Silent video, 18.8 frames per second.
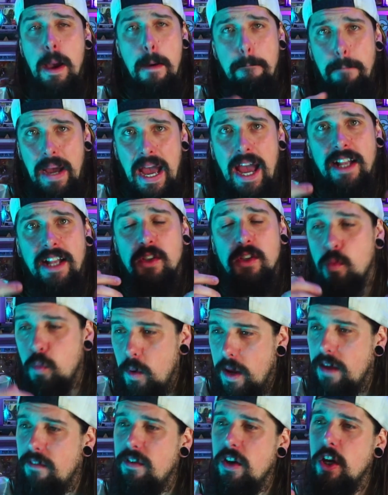packed
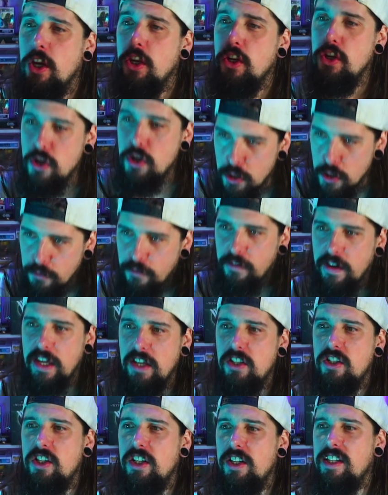with new
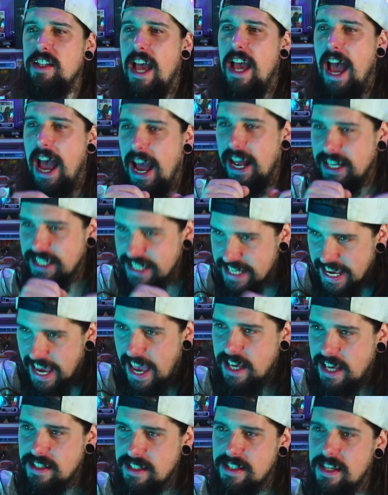features, and
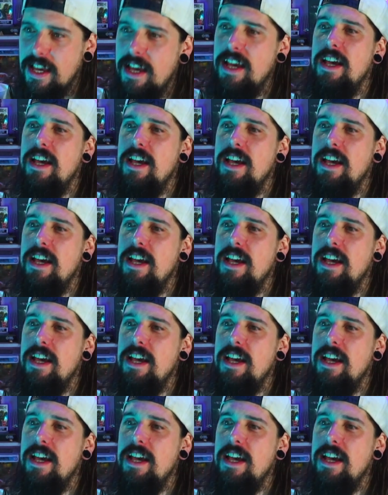yes,